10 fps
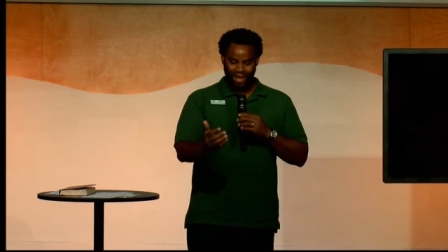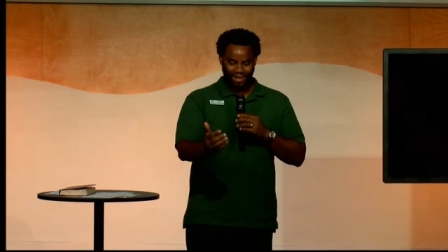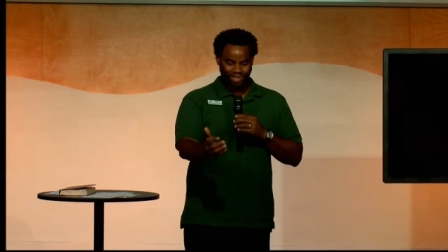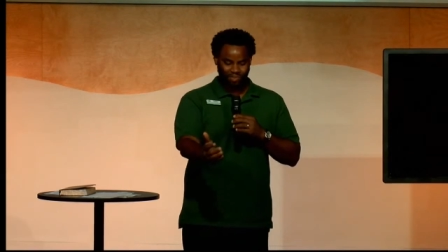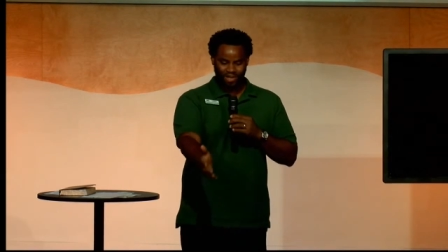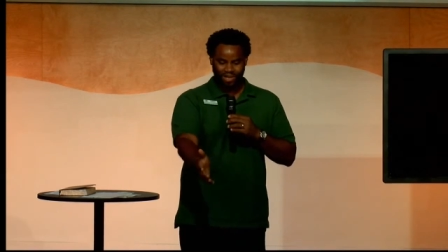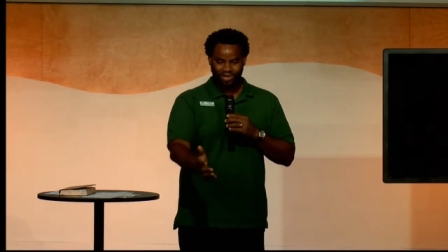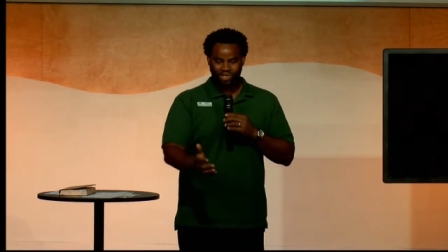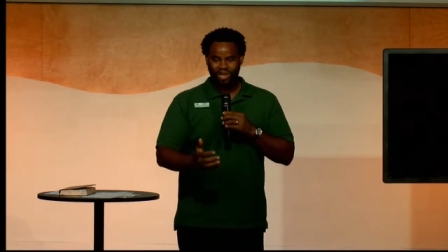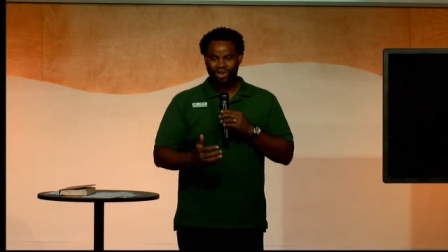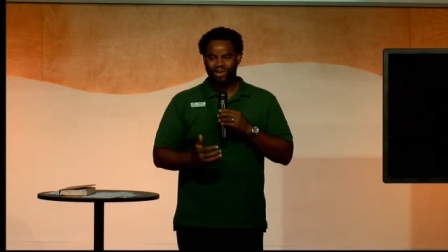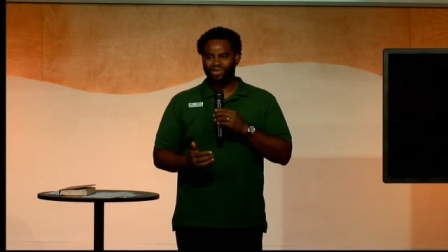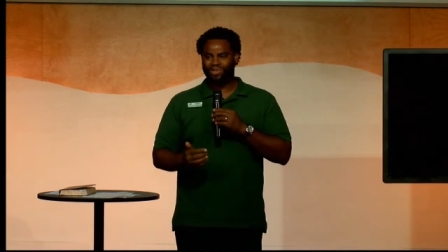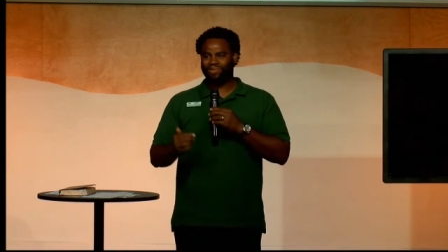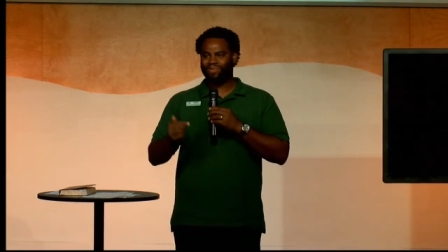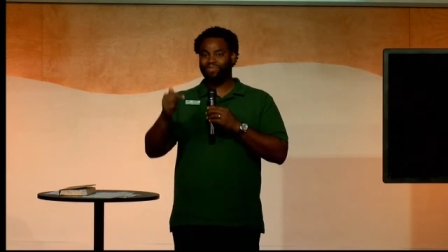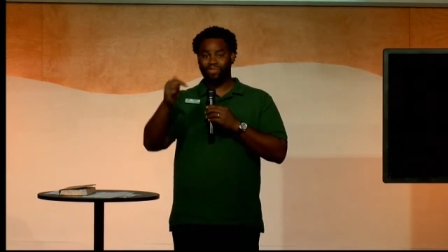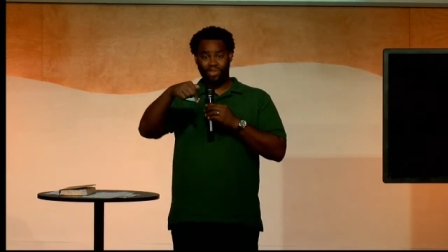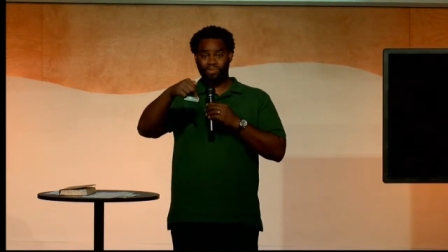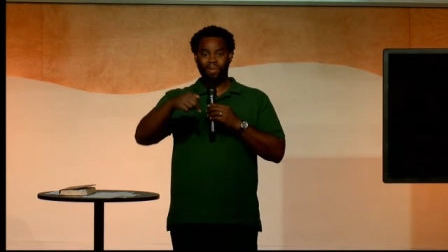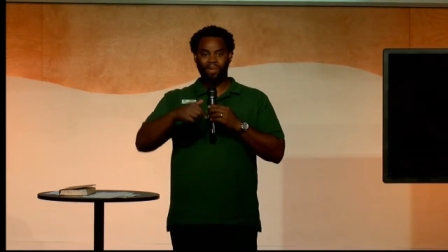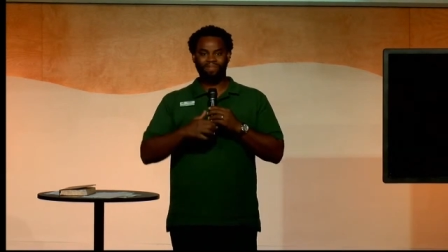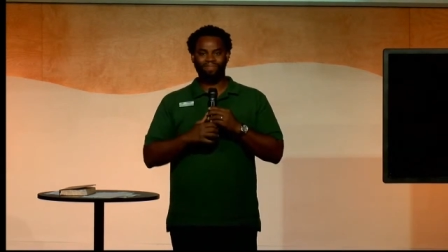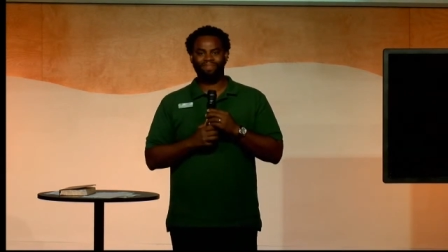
and space out chairs for this moment.